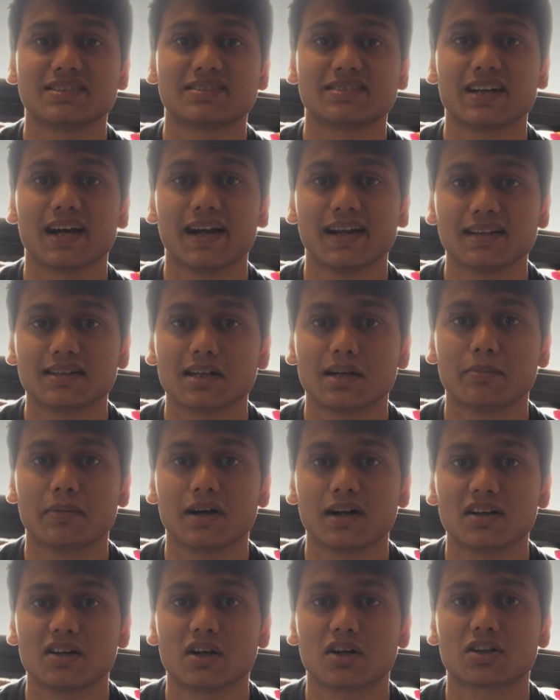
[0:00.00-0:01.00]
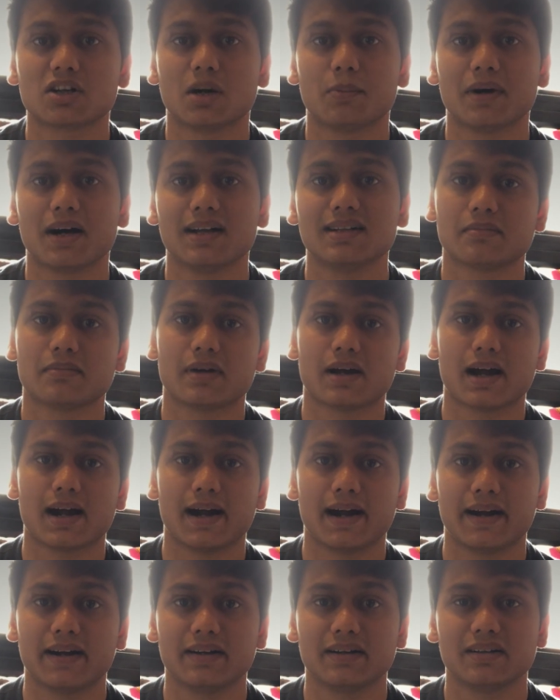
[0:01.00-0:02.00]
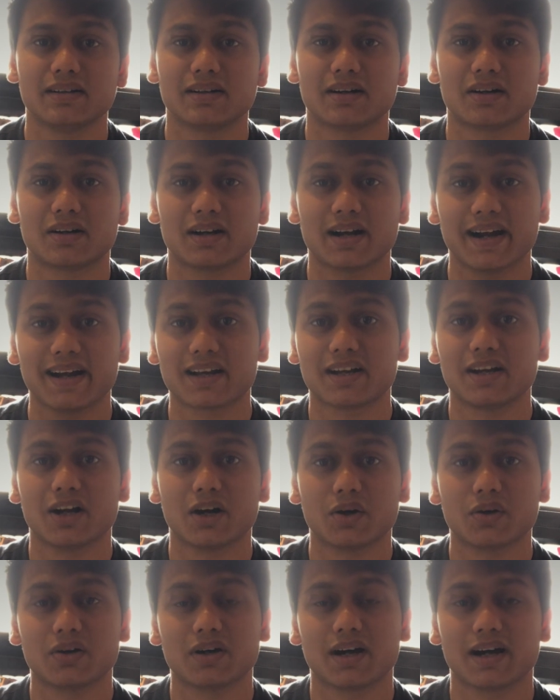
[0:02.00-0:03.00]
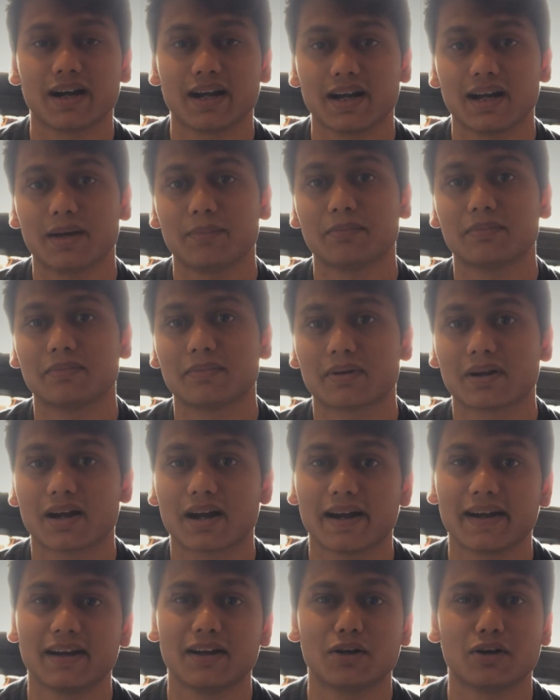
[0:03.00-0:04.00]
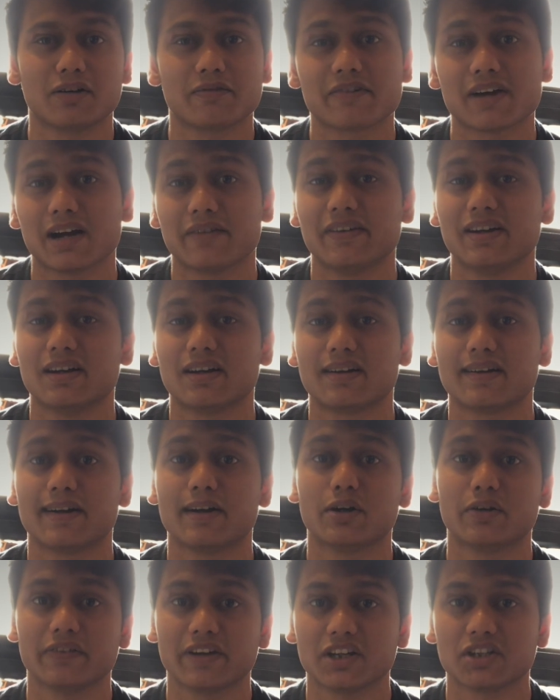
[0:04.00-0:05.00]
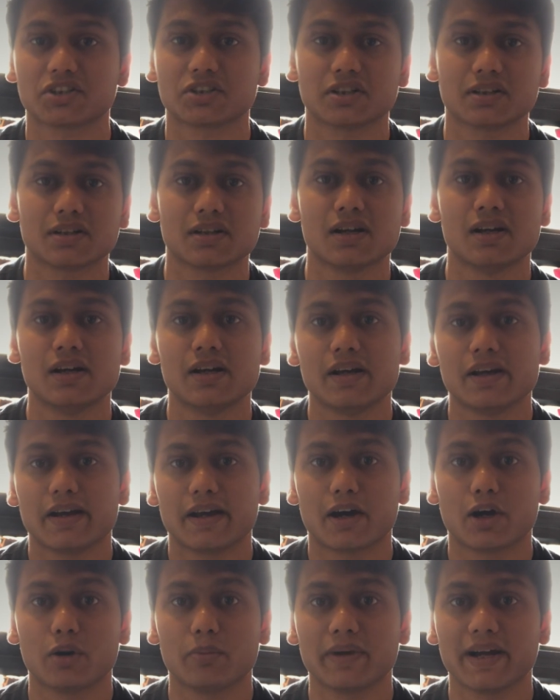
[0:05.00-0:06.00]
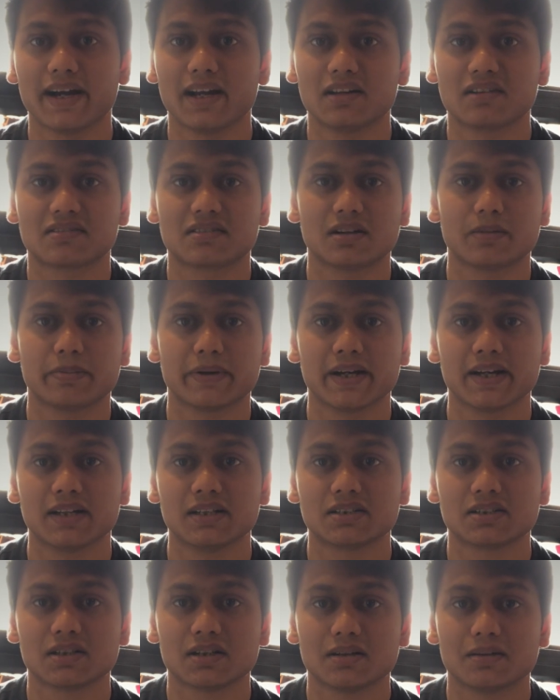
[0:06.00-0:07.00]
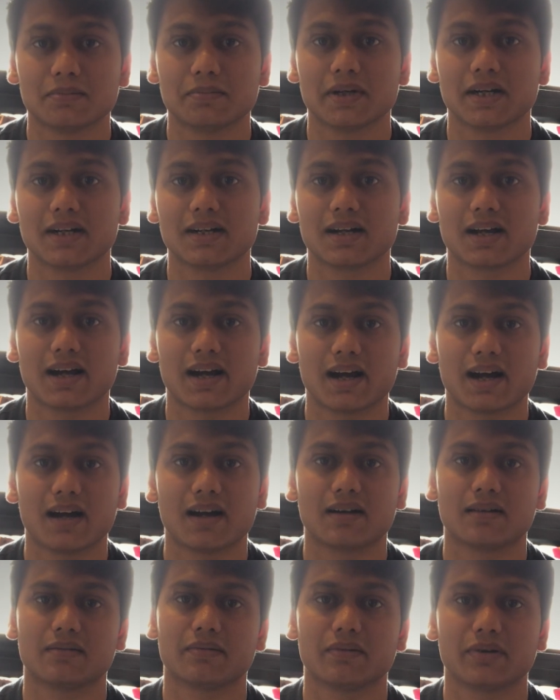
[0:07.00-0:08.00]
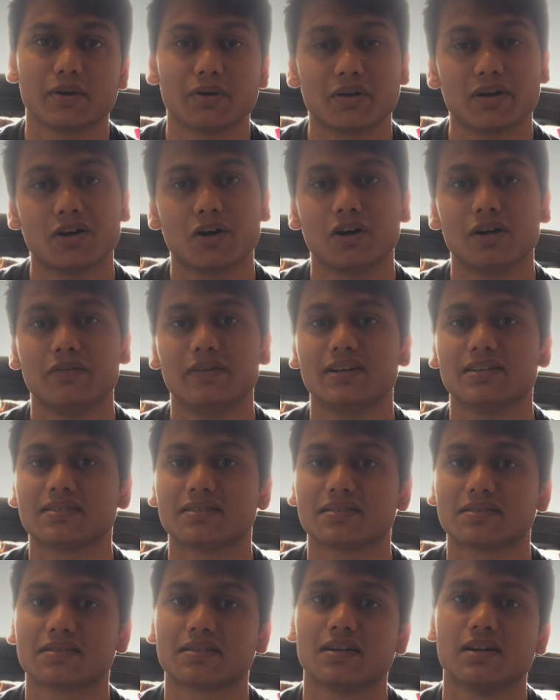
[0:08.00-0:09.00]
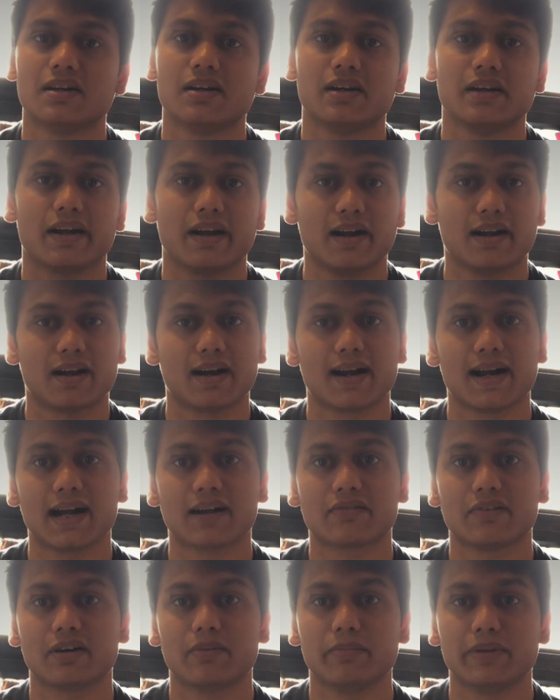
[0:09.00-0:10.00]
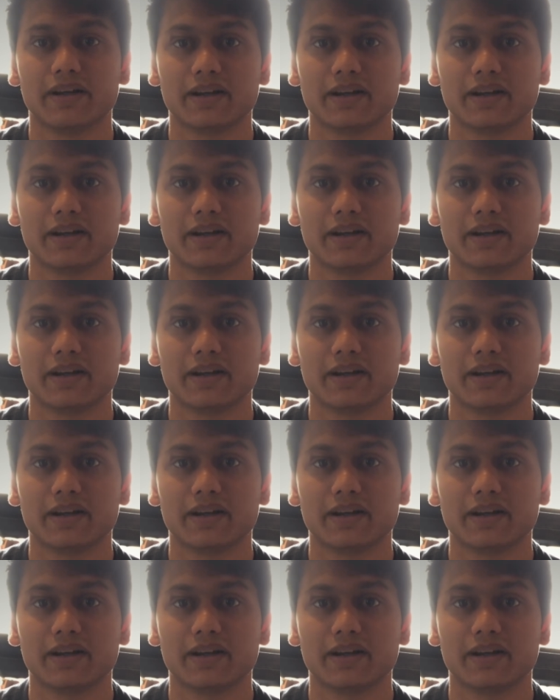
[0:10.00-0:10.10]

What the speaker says: is sahilkamal.kamal and right now I am kind of having a renovation on my Insta page, but you can always interact with